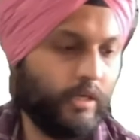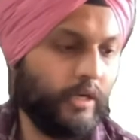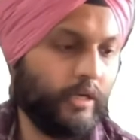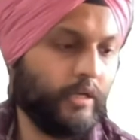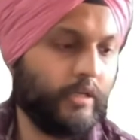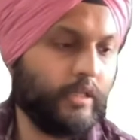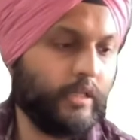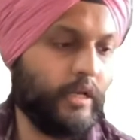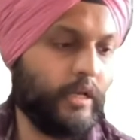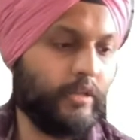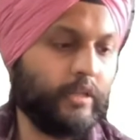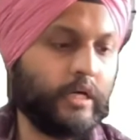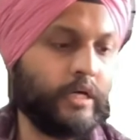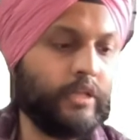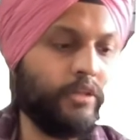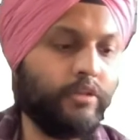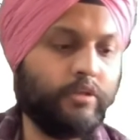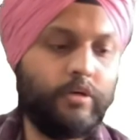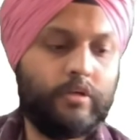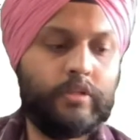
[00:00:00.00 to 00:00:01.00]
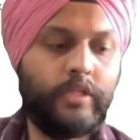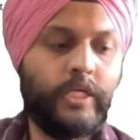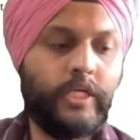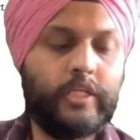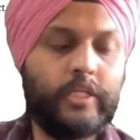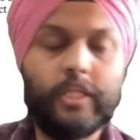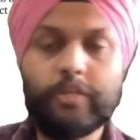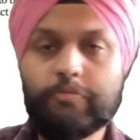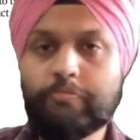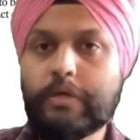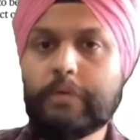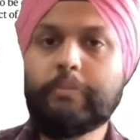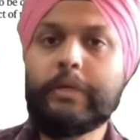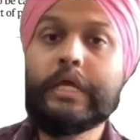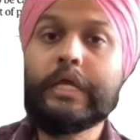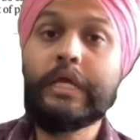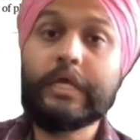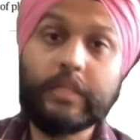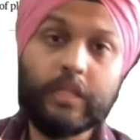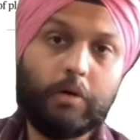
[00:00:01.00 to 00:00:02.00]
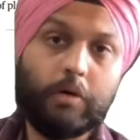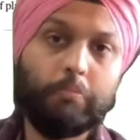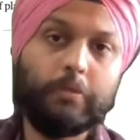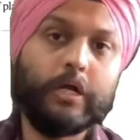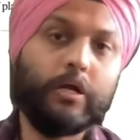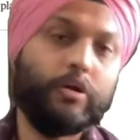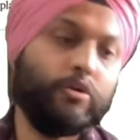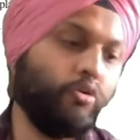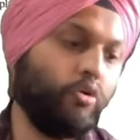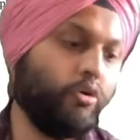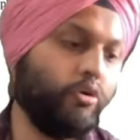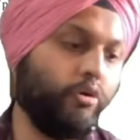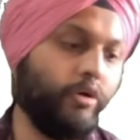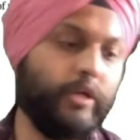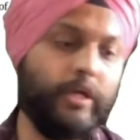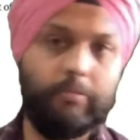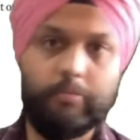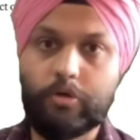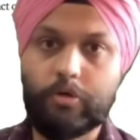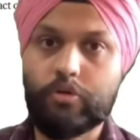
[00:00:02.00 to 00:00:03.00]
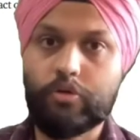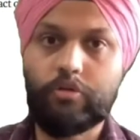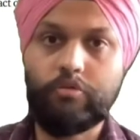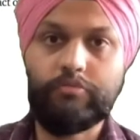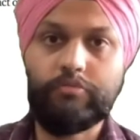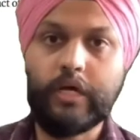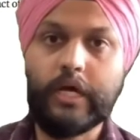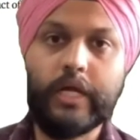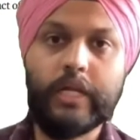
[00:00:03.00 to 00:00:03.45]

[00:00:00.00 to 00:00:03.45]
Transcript: There is a concern that this may be in our bloods already because of the high